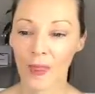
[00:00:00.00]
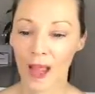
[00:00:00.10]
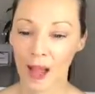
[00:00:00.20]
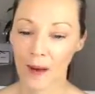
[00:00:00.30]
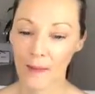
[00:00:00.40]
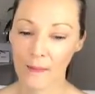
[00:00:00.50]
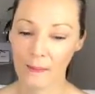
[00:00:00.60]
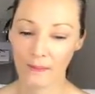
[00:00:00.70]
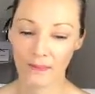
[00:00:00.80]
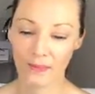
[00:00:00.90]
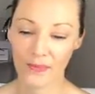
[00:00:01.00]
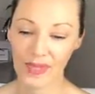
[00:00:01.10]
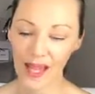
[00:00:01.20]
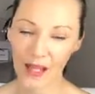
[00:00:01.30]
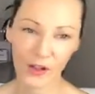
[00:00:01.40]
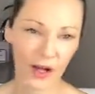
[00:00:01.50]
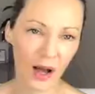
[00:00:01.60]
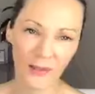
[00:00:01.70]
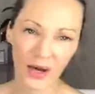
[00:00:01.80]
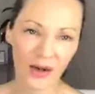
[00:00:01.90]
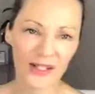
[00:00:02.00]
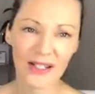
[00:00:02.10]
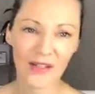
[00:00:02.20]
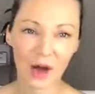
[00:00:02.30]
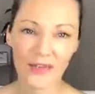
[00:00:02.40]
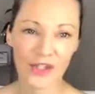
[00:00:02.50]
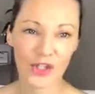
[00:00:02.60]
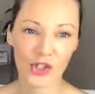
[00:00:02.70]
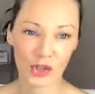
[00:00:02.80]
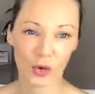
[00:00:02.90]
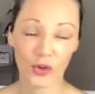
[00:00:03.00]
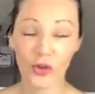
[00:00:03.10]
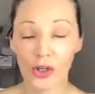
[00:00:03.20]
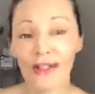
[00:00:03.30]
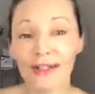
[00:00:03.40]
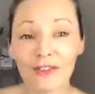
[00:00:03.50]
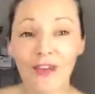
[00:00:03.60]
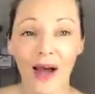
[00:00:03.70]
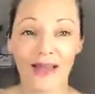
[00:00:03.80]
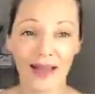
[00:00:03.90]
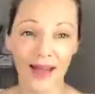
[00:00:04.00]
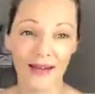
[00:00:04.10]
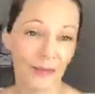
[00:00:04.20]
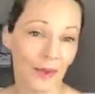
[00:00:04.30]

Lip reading: yeah, I mean, honestly, life's too short. You can live like that. I